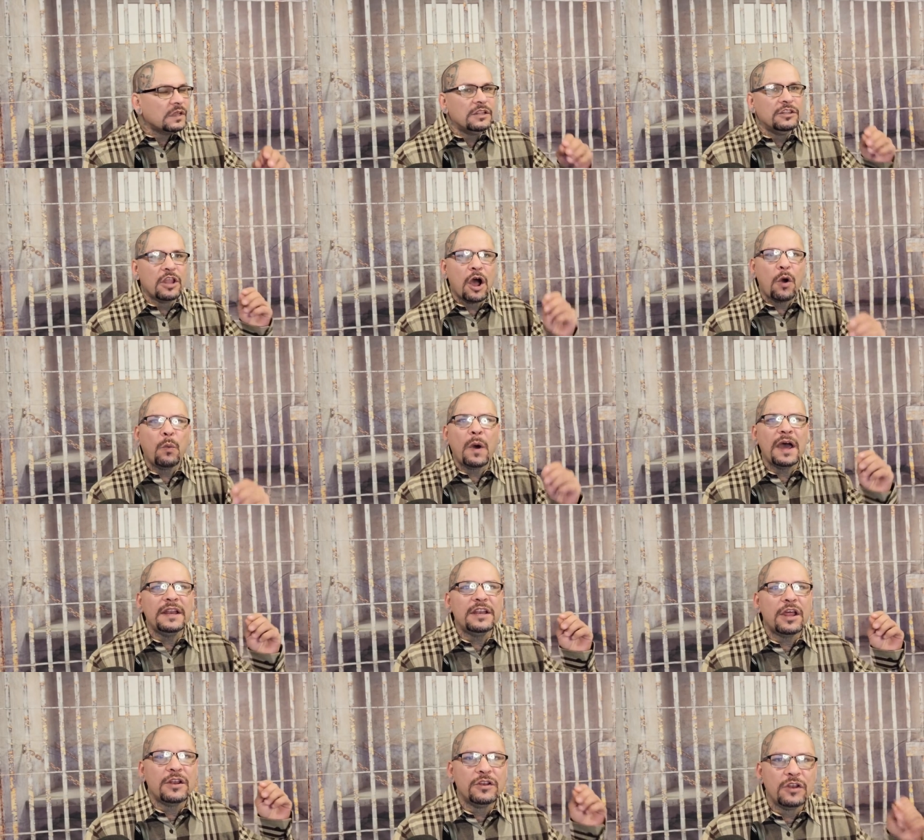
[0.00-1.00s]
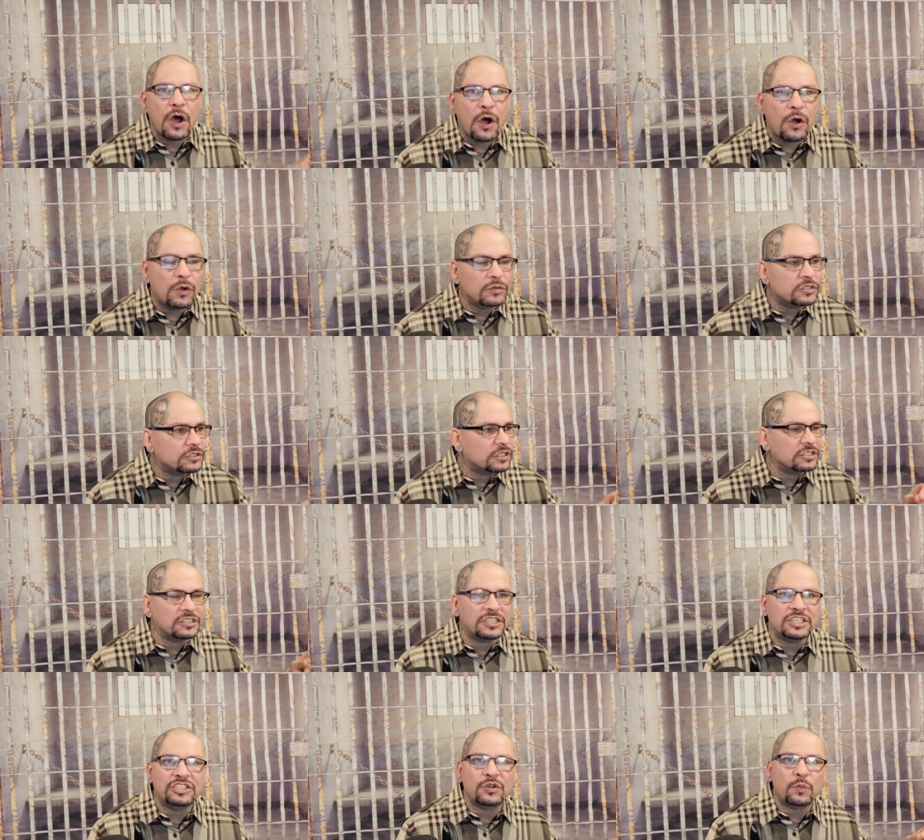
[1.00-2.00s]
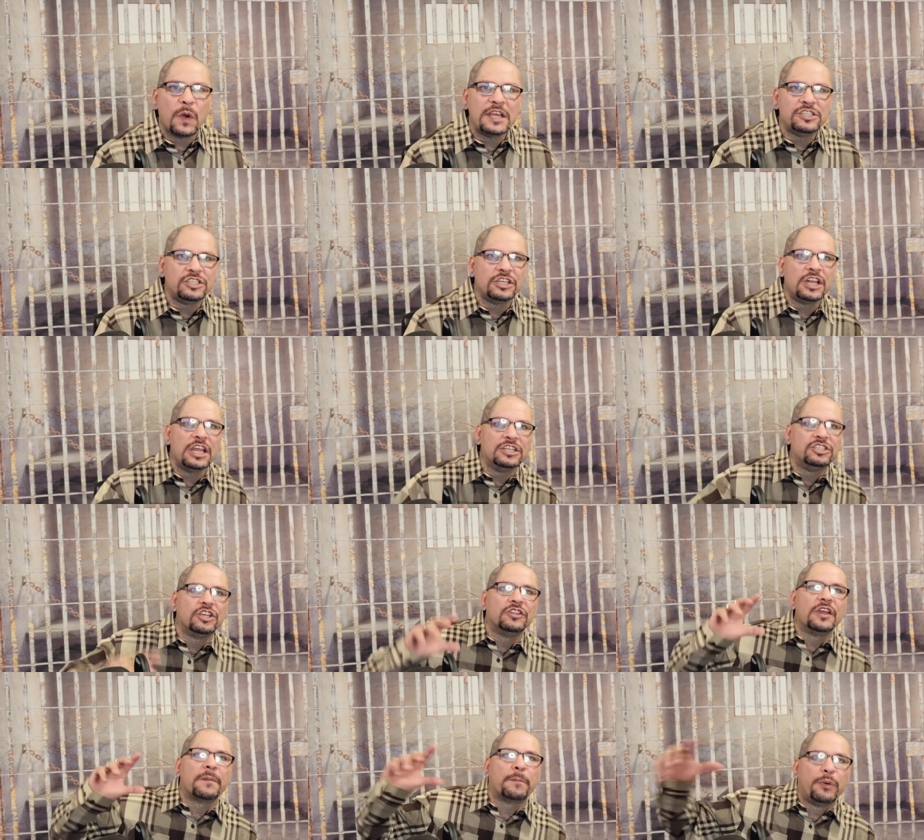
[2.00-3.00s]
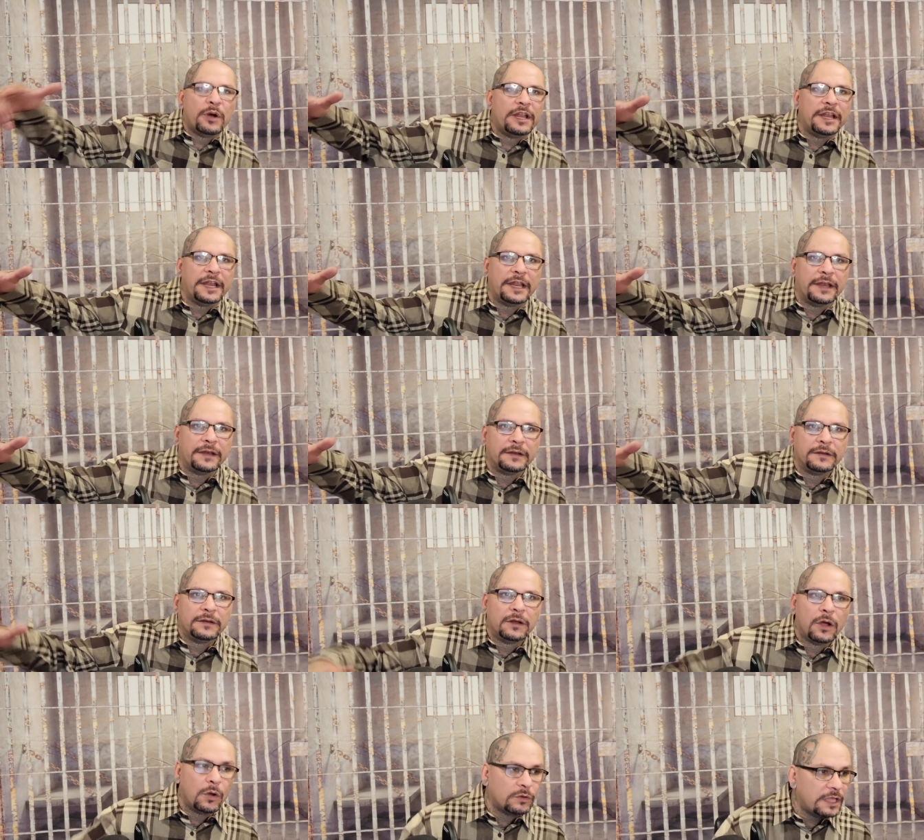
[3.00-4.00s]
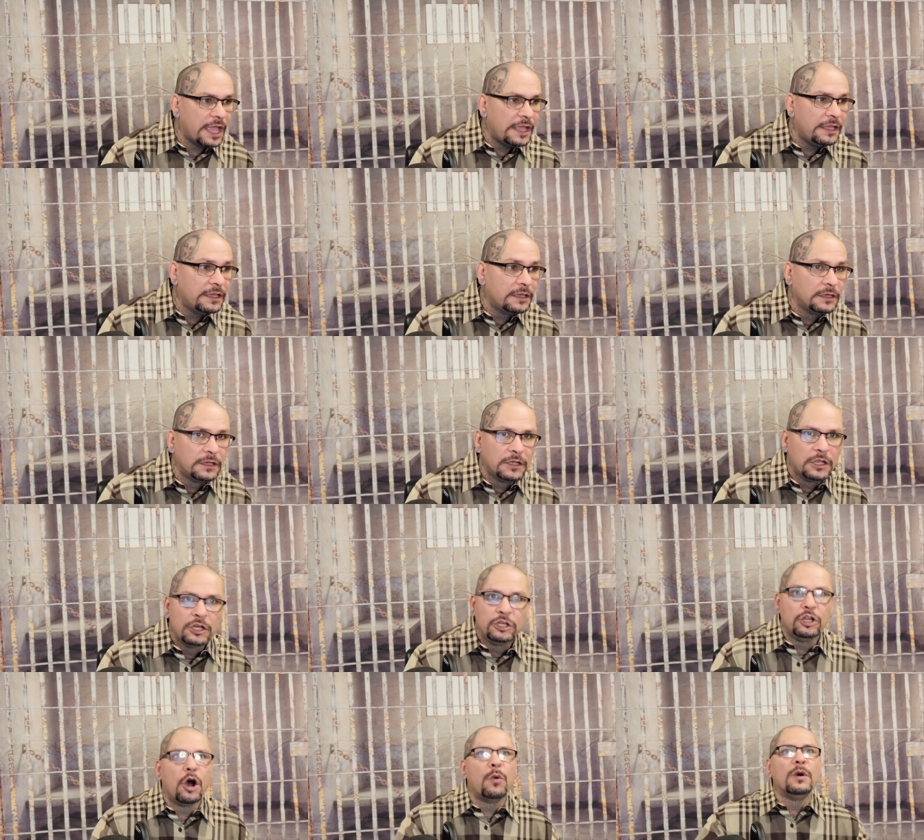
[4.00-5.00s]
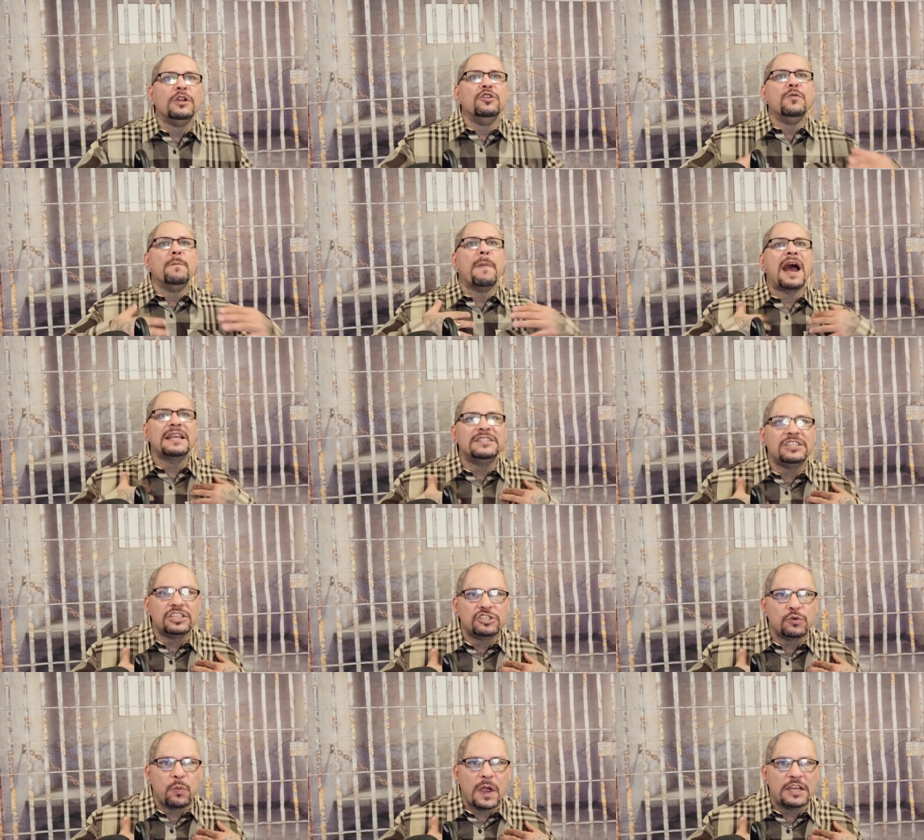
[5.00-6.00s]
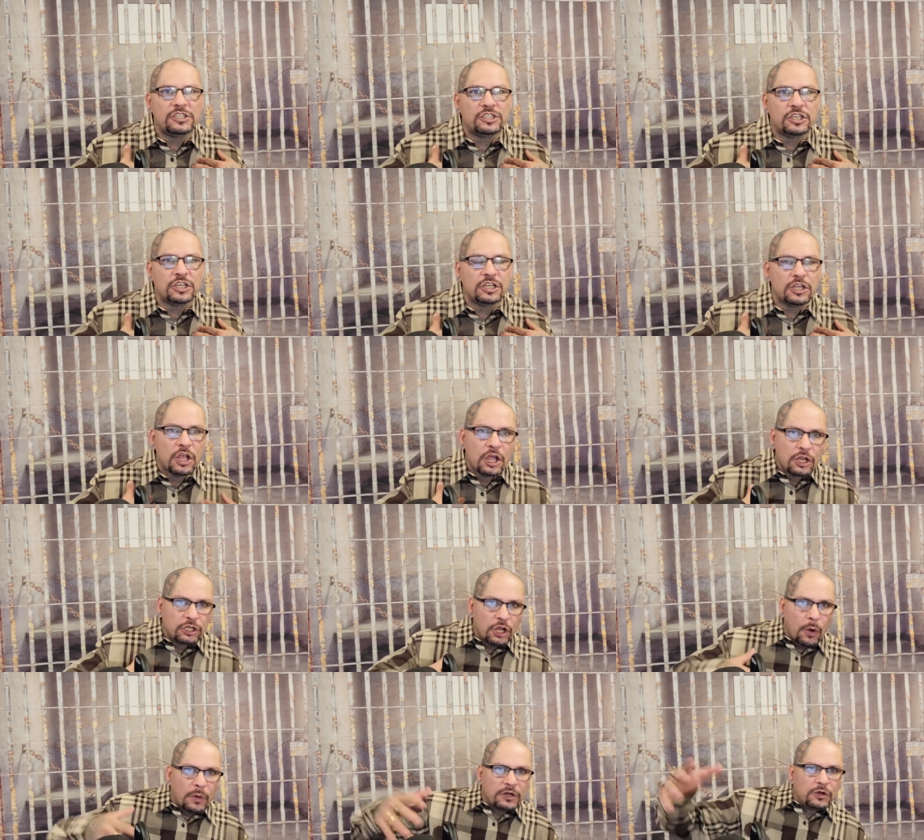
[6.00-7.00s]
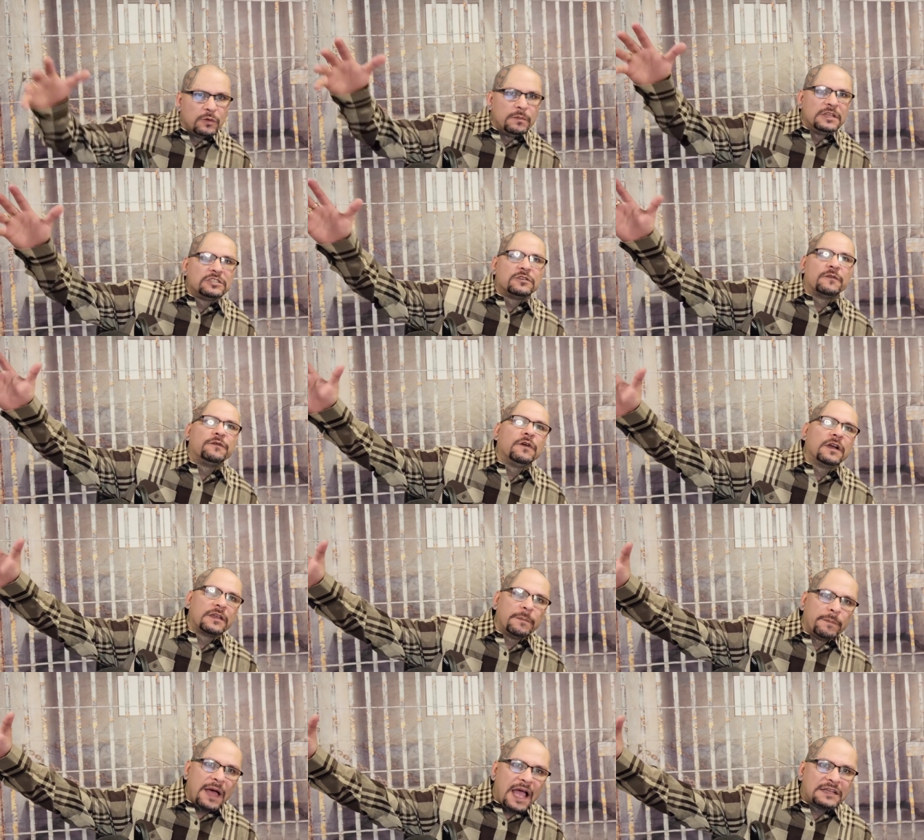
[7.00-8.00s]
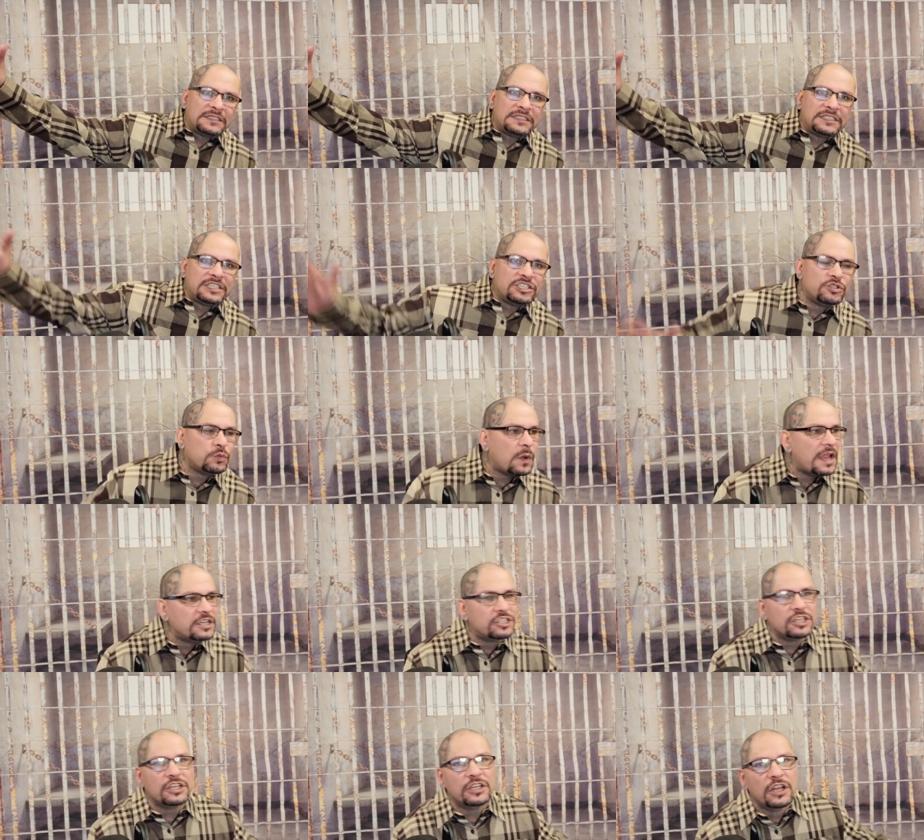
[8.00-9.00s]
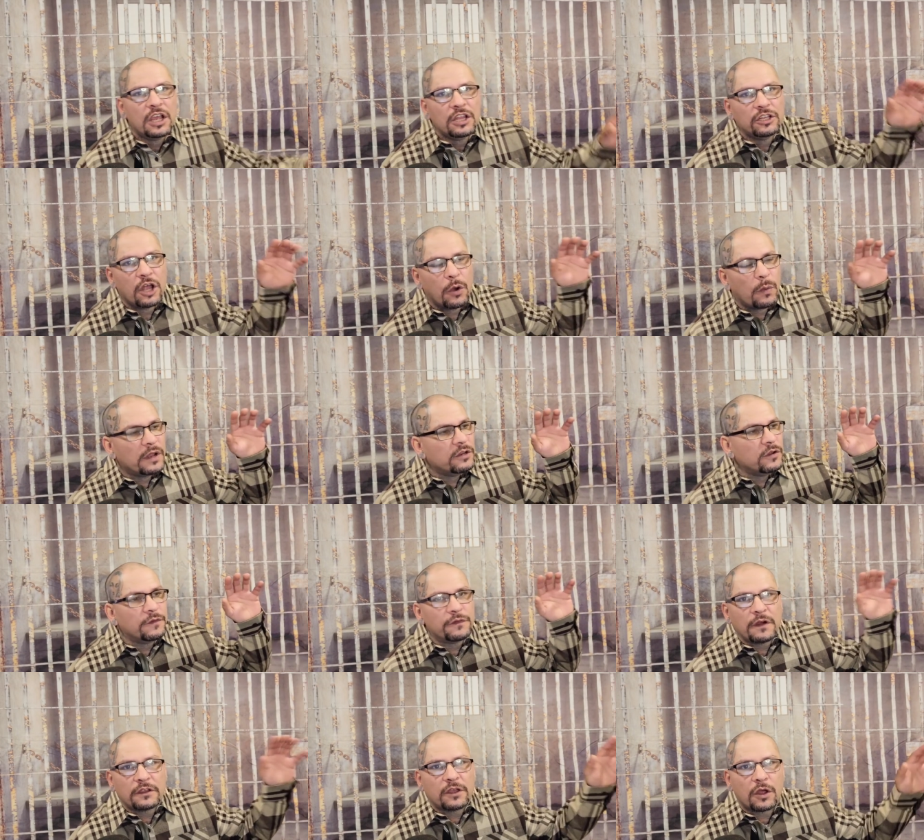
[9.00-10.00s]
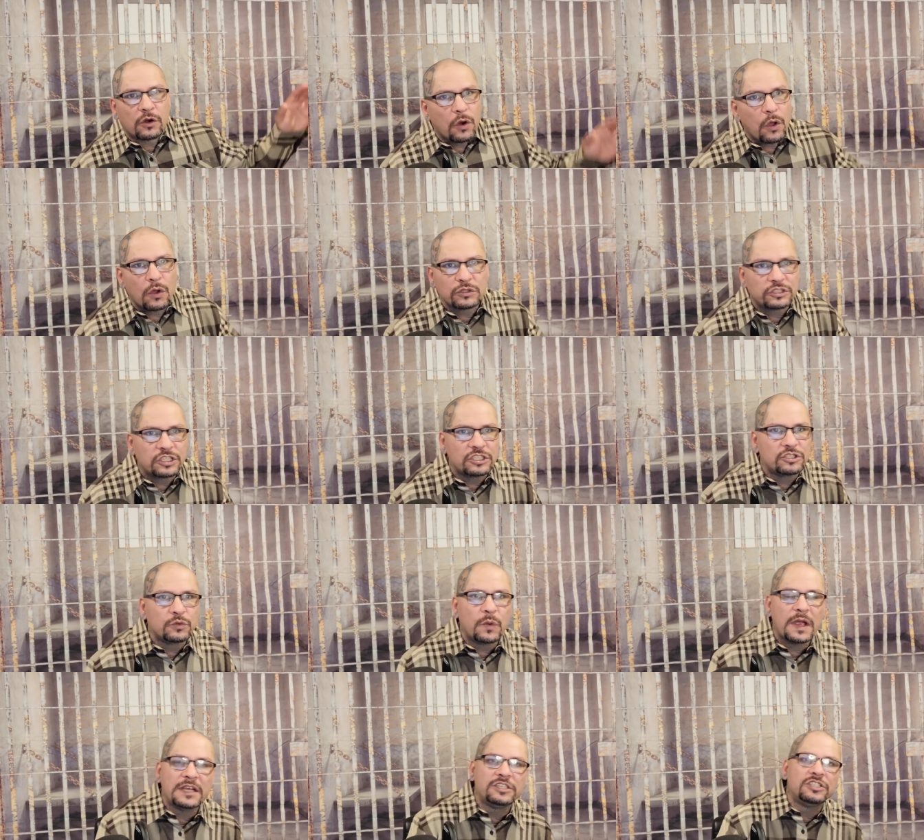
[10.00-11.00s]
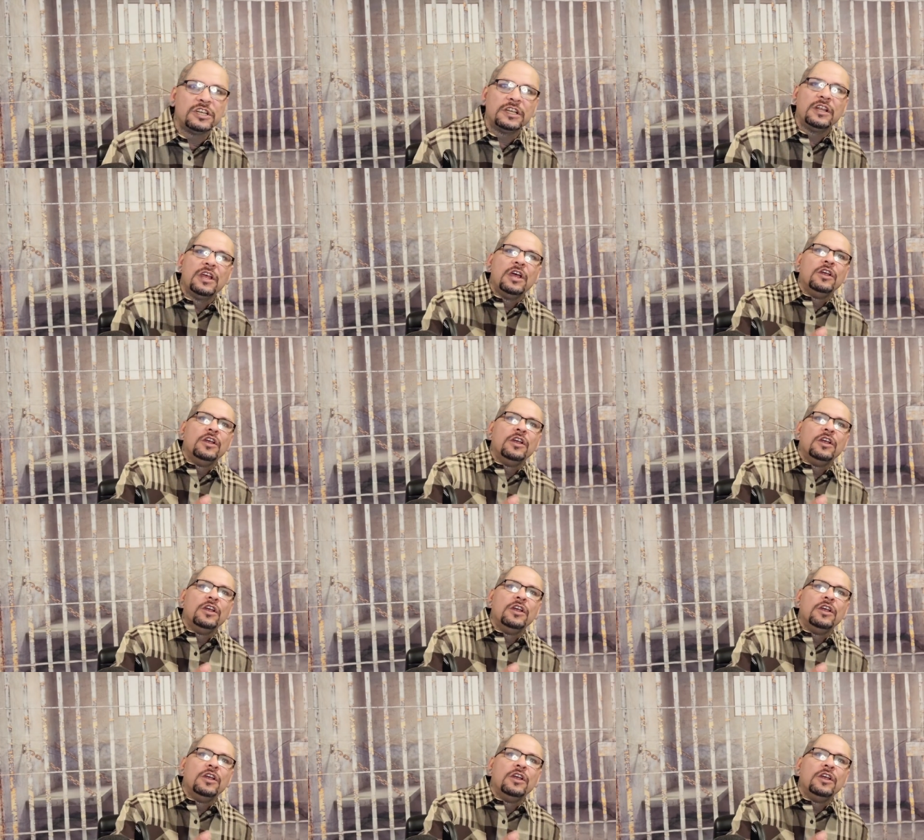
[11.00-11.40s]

no one knows the situation until they're put in it, okay? No one knew my situation. No one knew Mr. fucking Box's situation. No one knew fucking Rojo's situation.